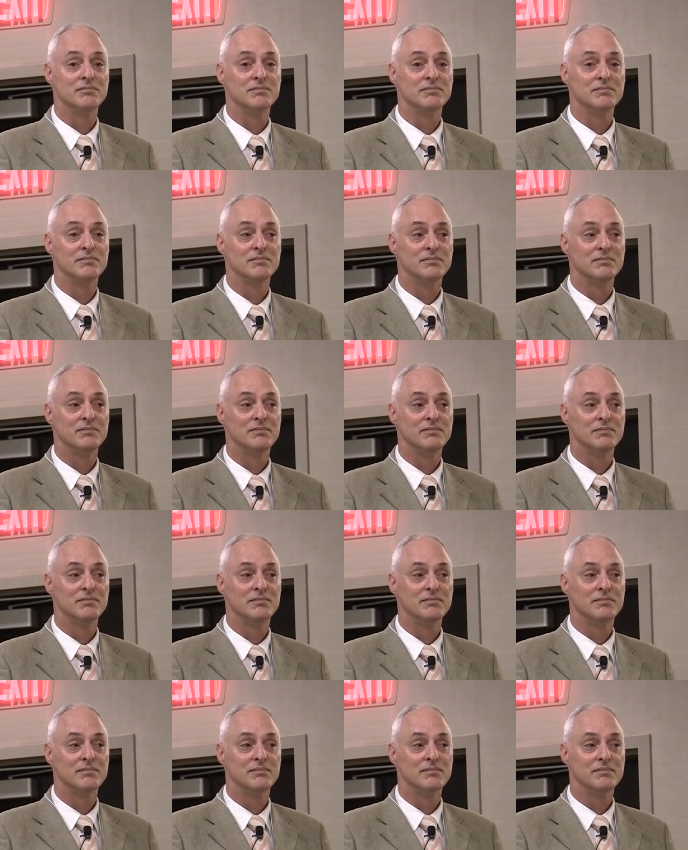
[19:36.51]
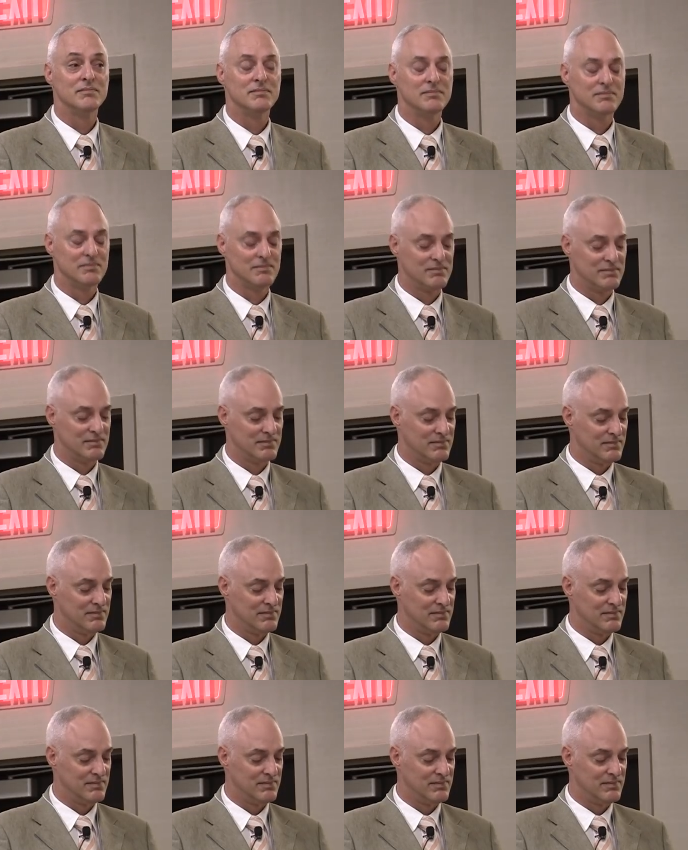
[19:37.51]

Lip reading: No one is speaking in this clip.